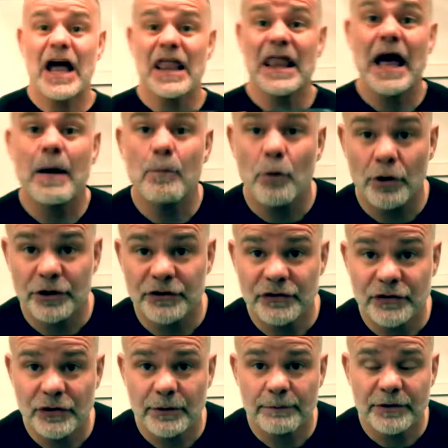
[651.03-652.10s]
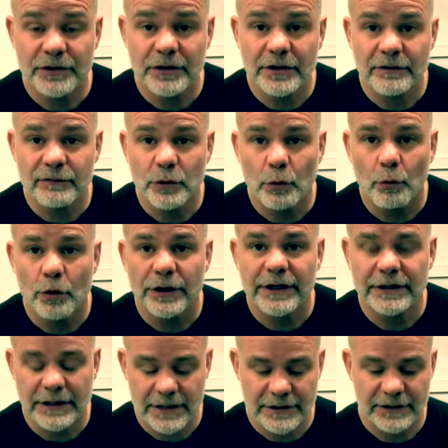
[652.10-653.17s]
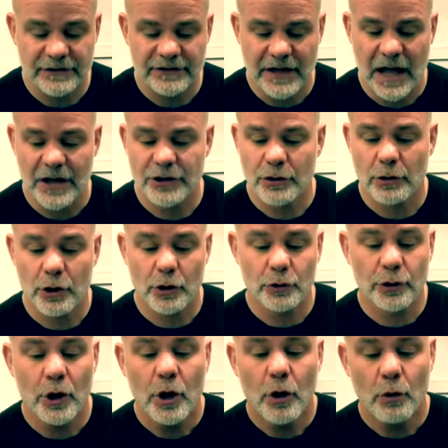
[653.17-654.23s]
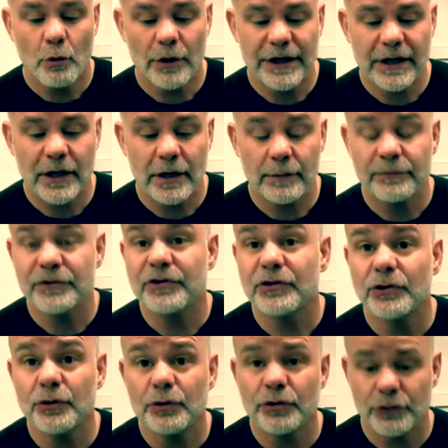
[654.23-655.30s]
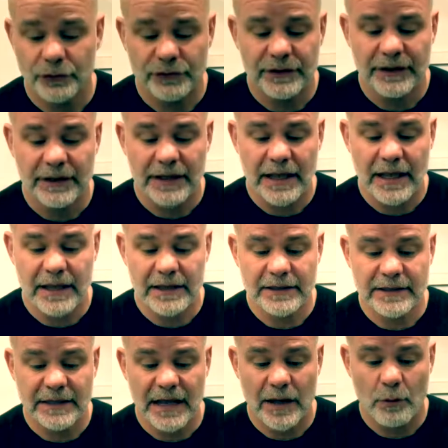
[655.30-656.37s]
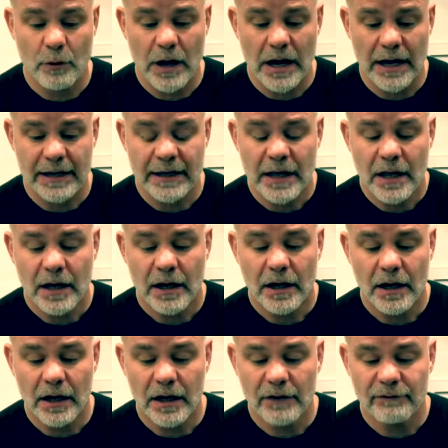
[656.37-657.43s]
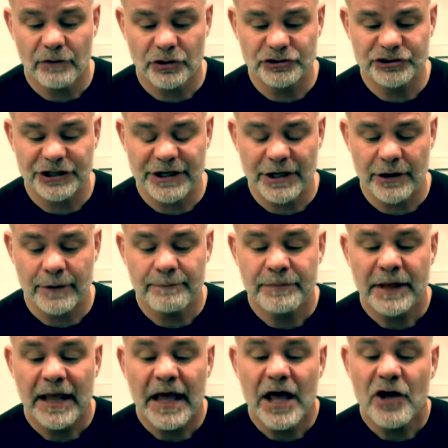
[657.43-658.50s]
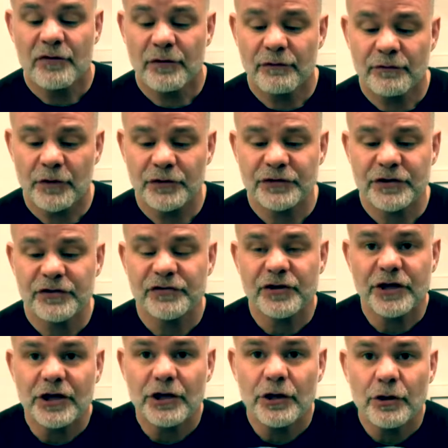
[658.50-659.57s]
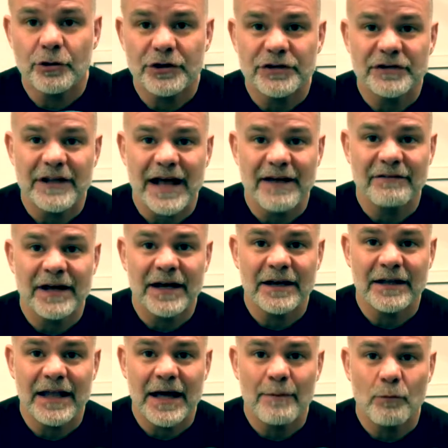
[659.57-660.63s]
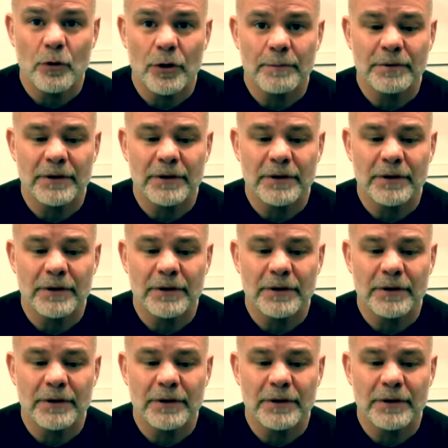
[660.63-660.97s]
A lot more concern, particularly if you're working on this on your own when it comes to using a DIY version here. The first is you're going to notice I've got a lot more